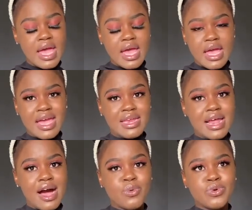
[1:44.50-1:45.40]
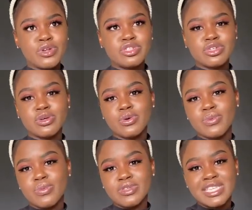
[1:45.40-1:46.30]
and I would
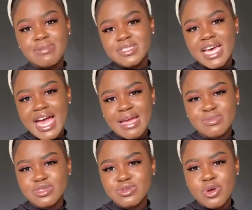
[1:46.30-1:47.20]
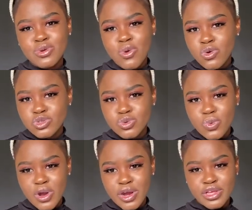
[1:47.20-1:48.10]
sometimes not go to
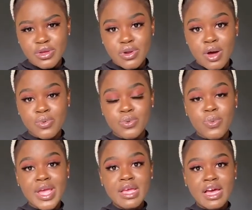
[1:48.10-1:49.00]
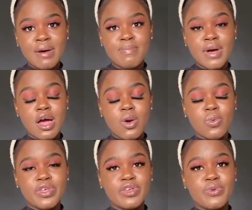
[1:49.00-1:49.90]
work. I would wake up
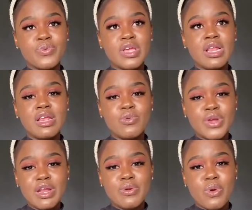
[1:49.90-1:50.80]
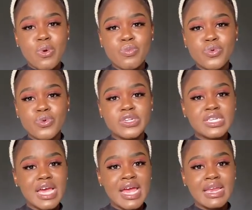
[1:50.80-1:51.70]
with a really low mood,
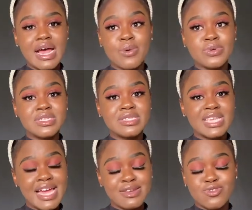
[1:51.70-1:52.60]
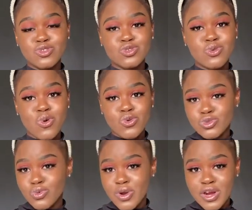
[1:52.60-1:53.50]
and I would decide not to go to
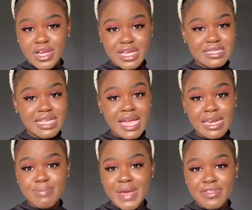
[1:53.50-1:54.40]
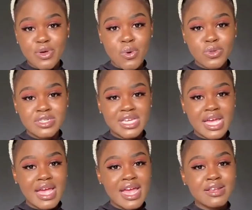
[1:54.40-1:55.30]
work and stay in bed the whole
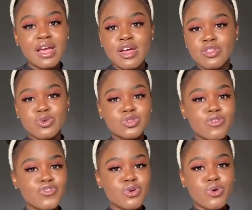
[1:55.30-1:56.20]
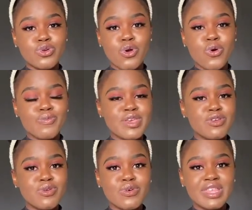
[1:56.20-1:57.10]
day. And those of you who know me, you
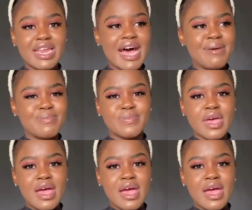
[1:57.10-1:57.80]
know that I'm